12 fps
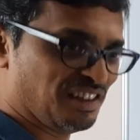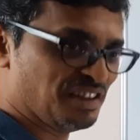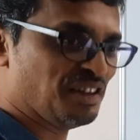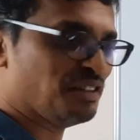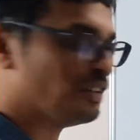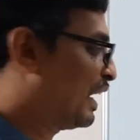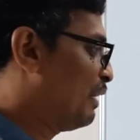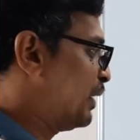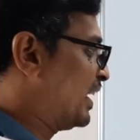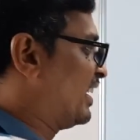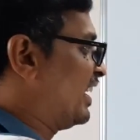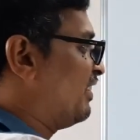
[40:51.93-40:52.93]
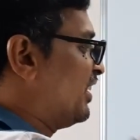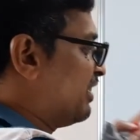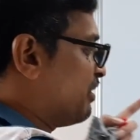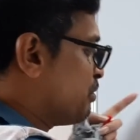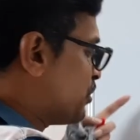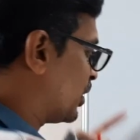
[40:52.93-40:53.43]
Okay, but here we
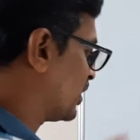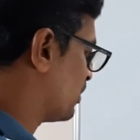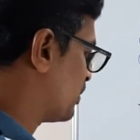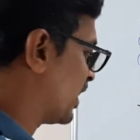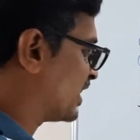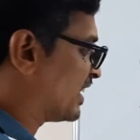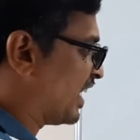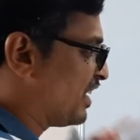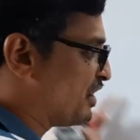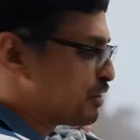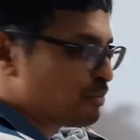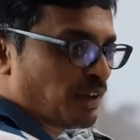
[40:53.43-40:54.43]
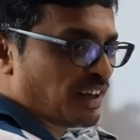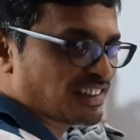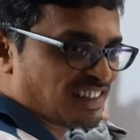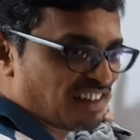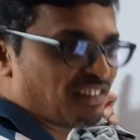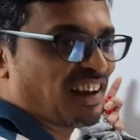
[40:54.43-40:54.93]
never bother because A dot B doesn't
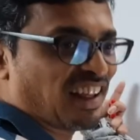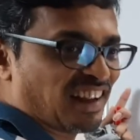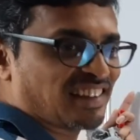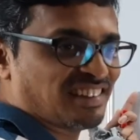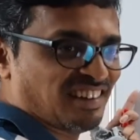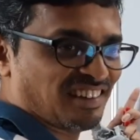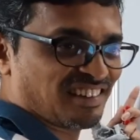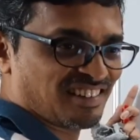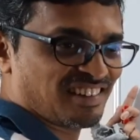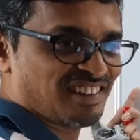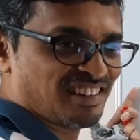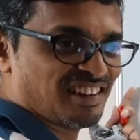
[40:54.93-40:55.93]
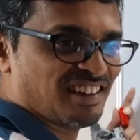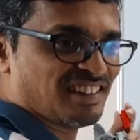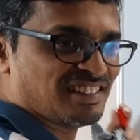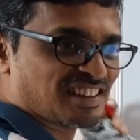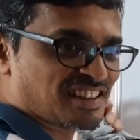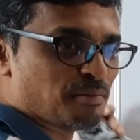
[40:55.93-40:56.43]
have a direction,
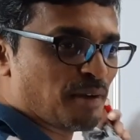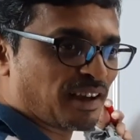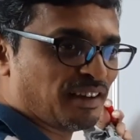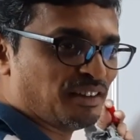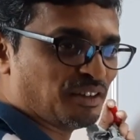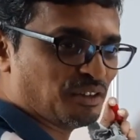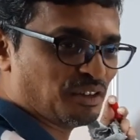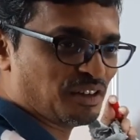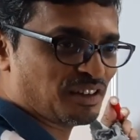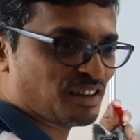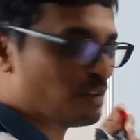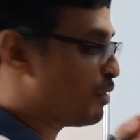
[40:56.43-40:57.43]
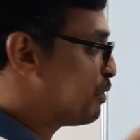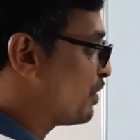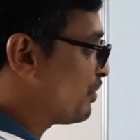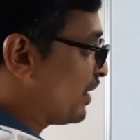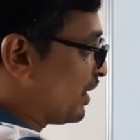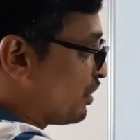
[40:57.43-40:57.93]
just a magnitude. The moment
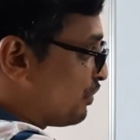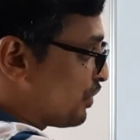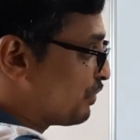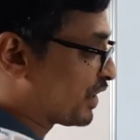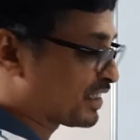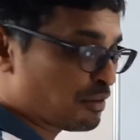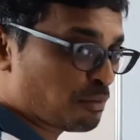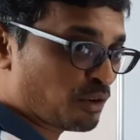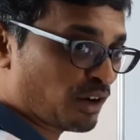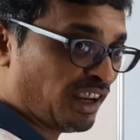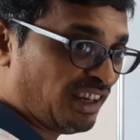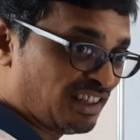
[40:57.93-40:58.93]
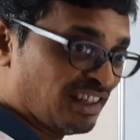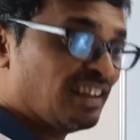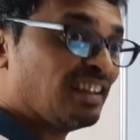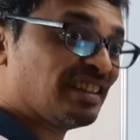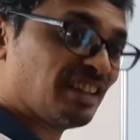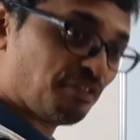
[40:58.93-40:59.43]
when I go for vector product,
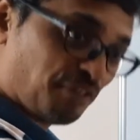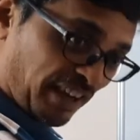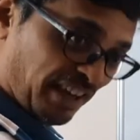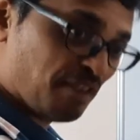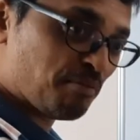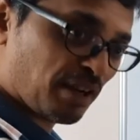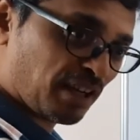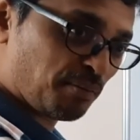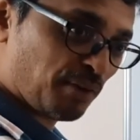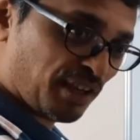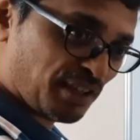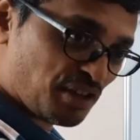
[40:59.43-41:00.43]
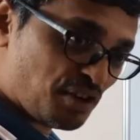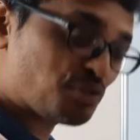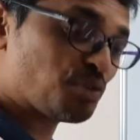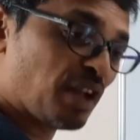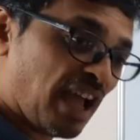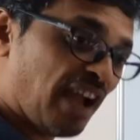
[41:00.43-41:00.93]
the final multiplication
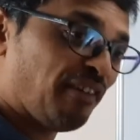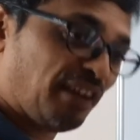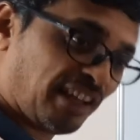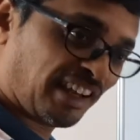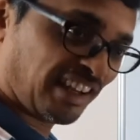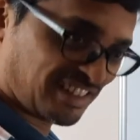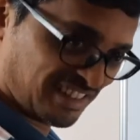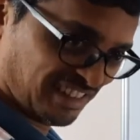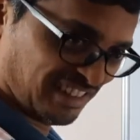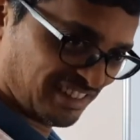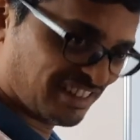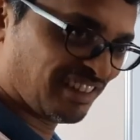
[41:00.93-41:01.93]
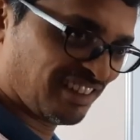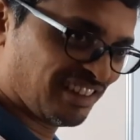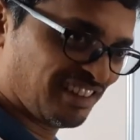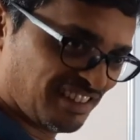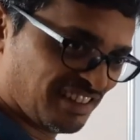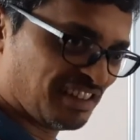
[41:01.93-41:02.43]
should have a direction.
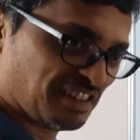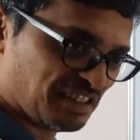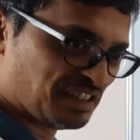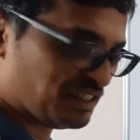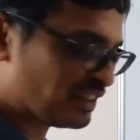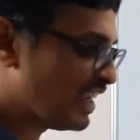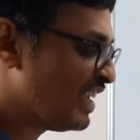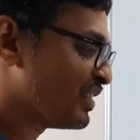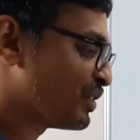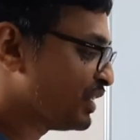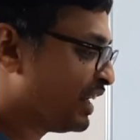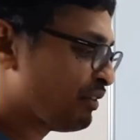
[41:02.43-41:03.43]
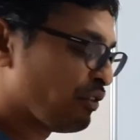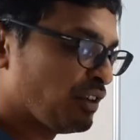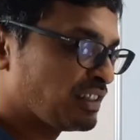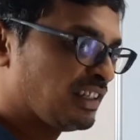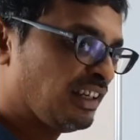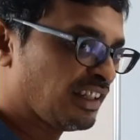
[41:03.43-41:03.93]
Okay, so that we will see it in